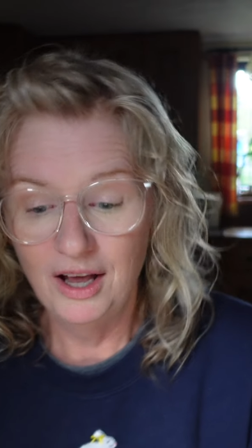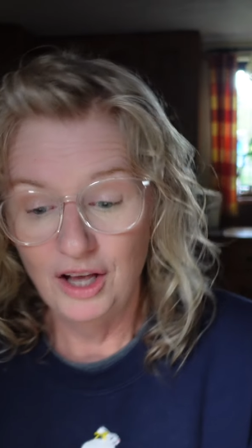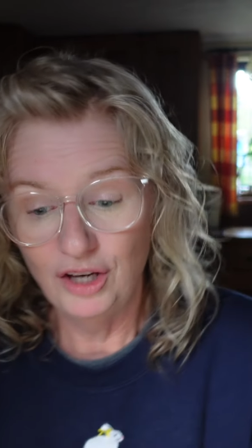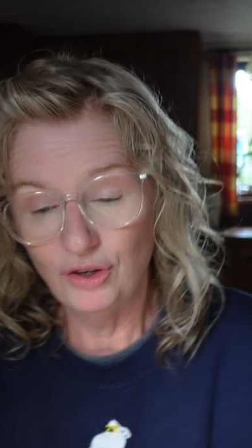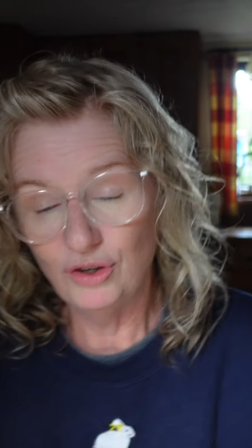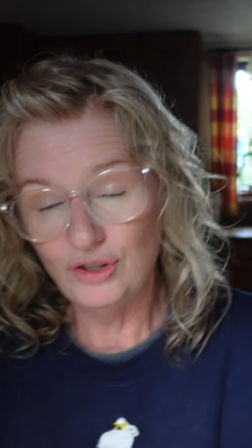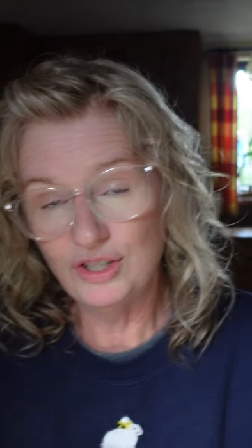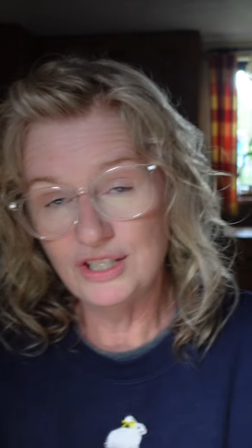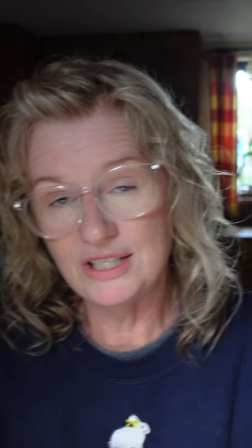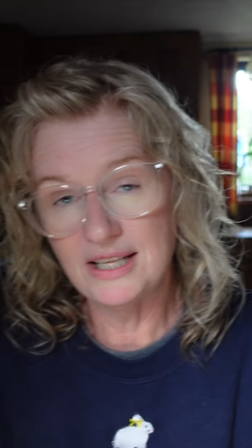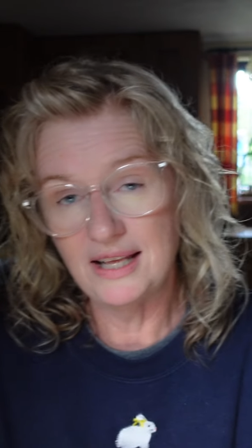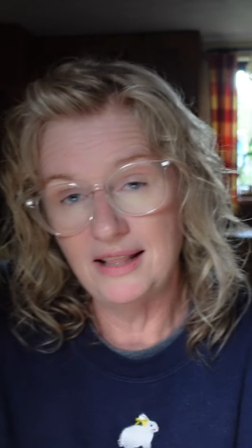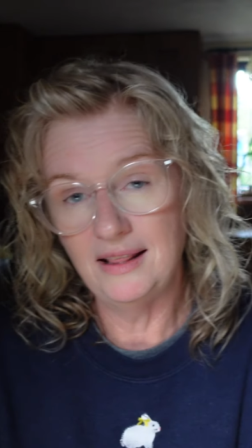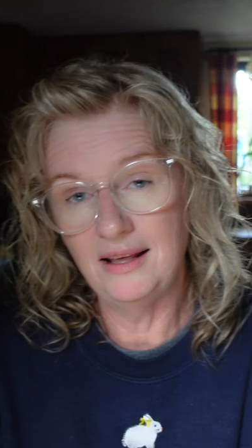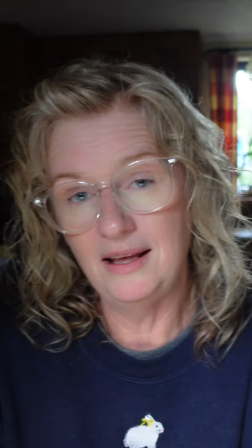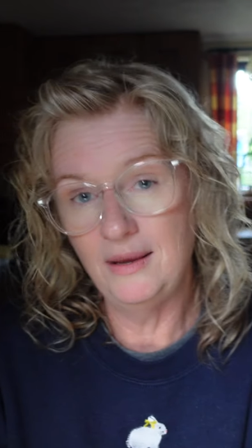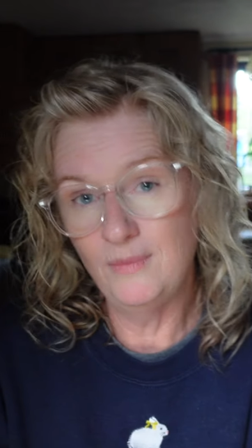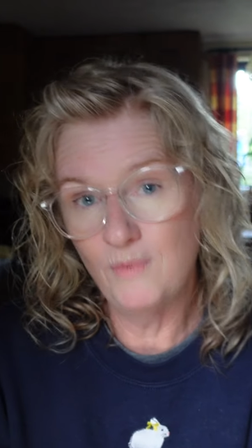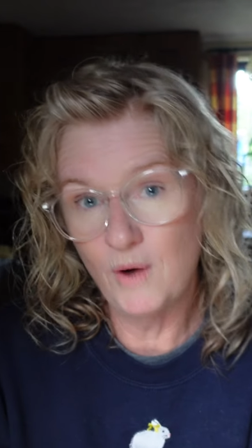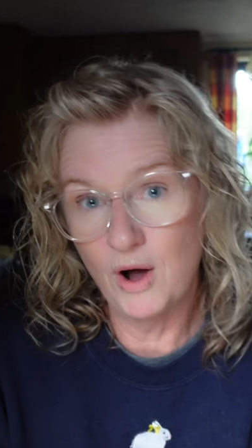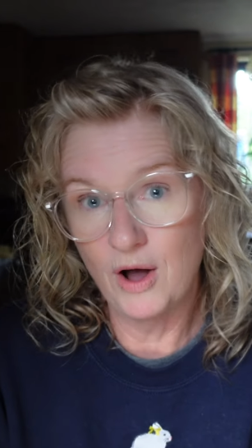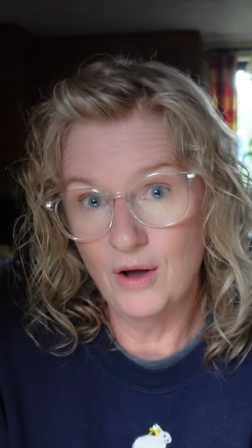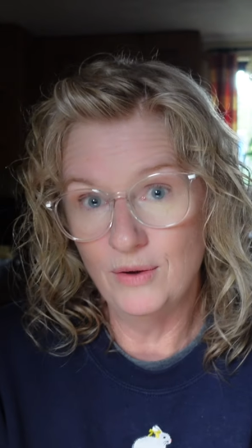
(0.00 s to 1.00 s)
Not to say that
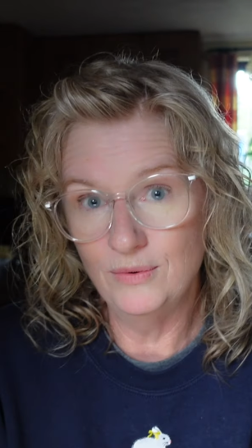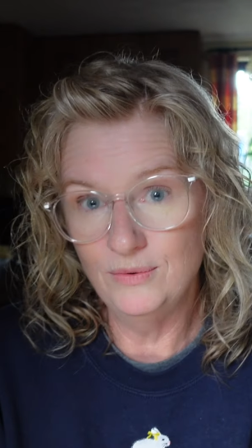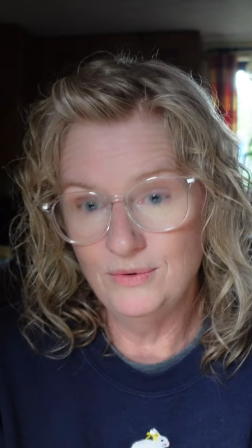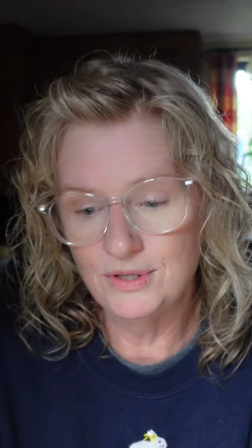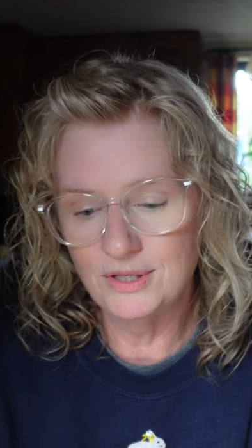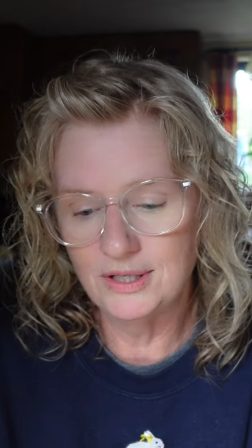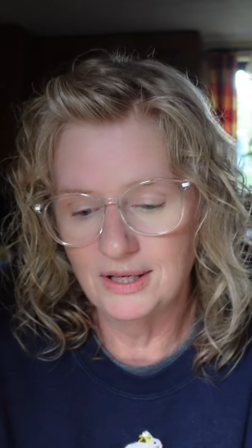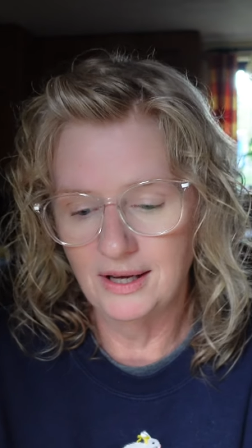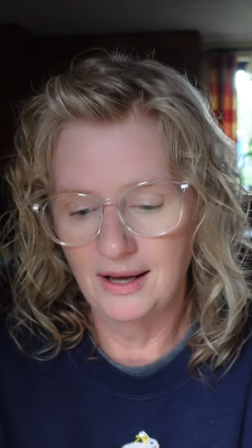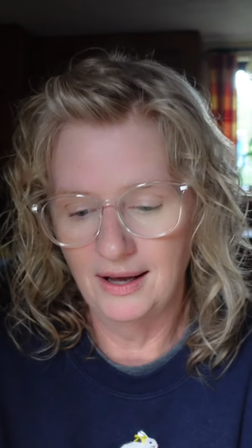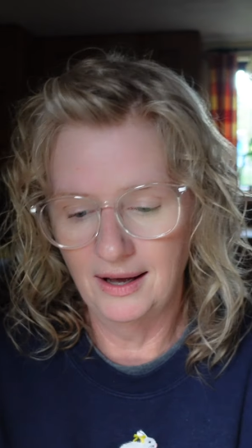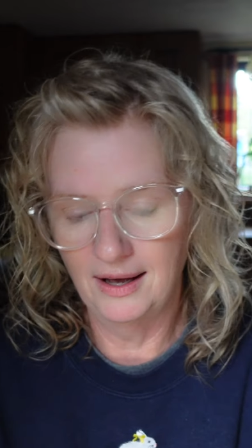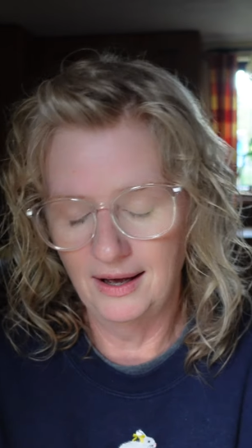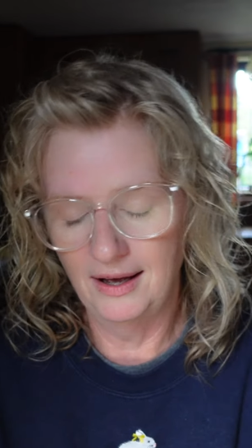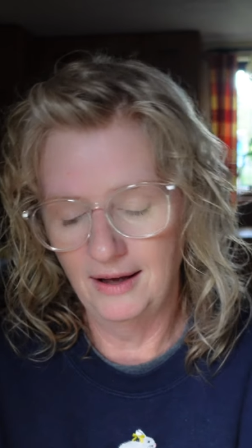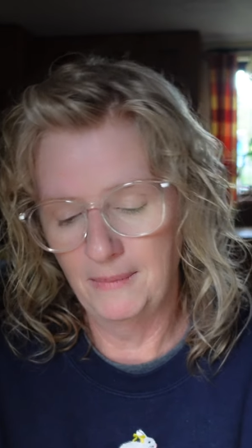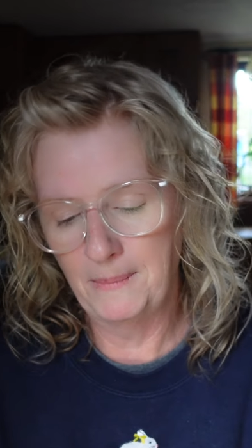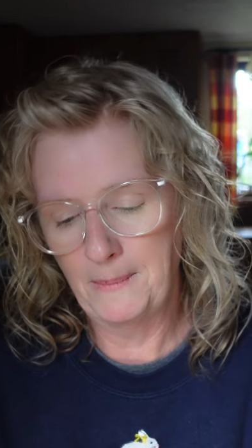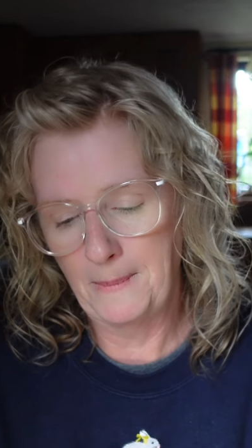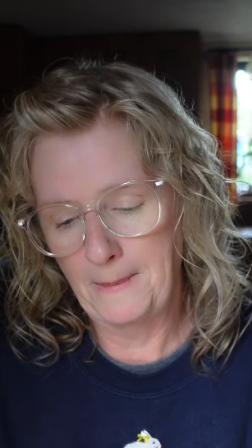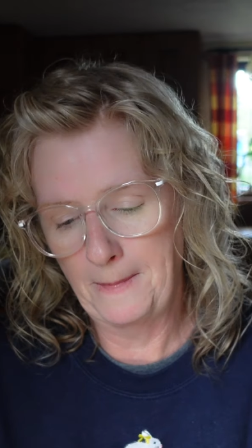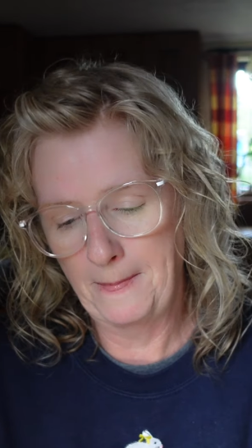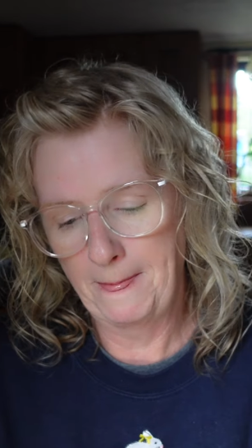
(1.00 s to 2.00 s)
he won't,
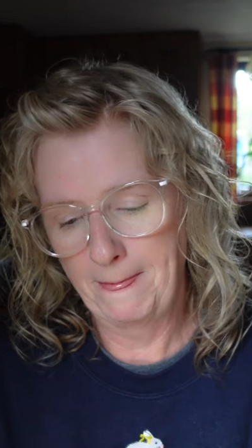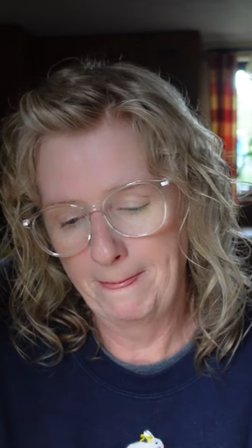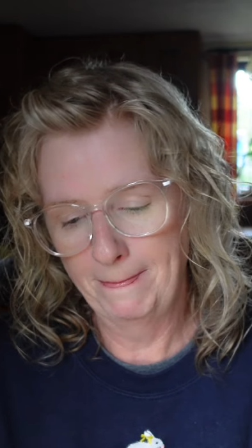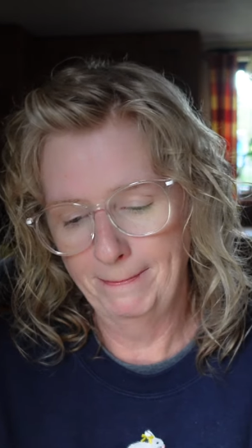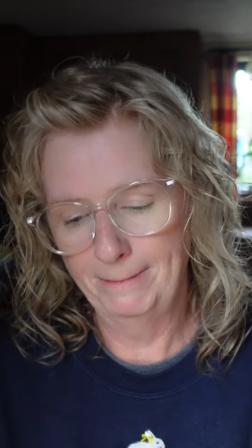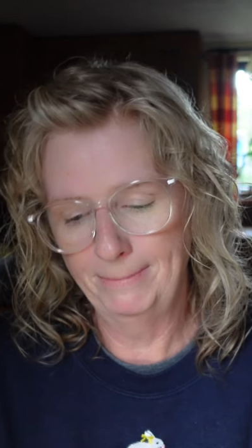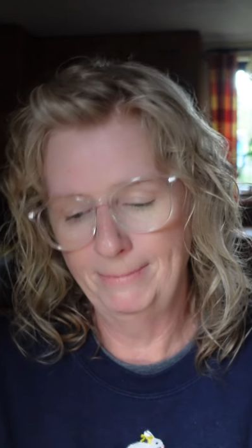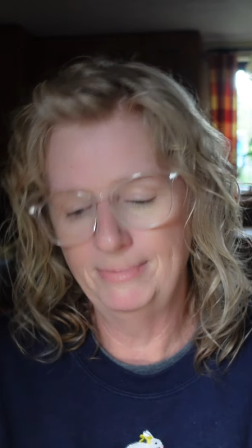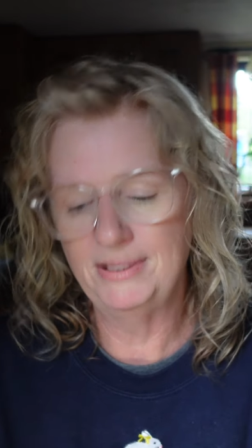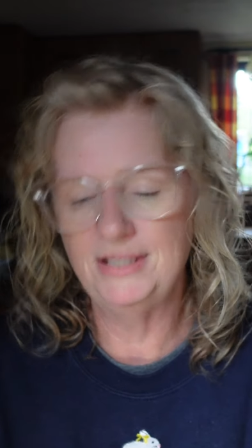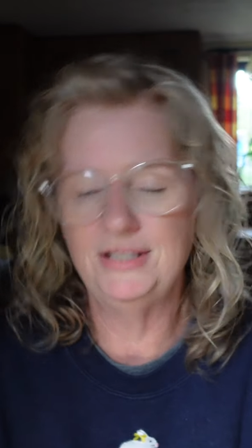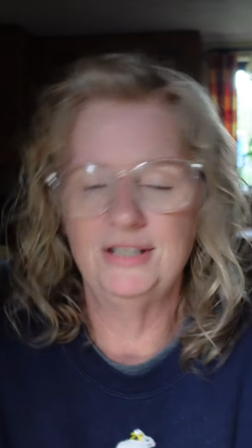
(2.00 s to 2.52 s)
but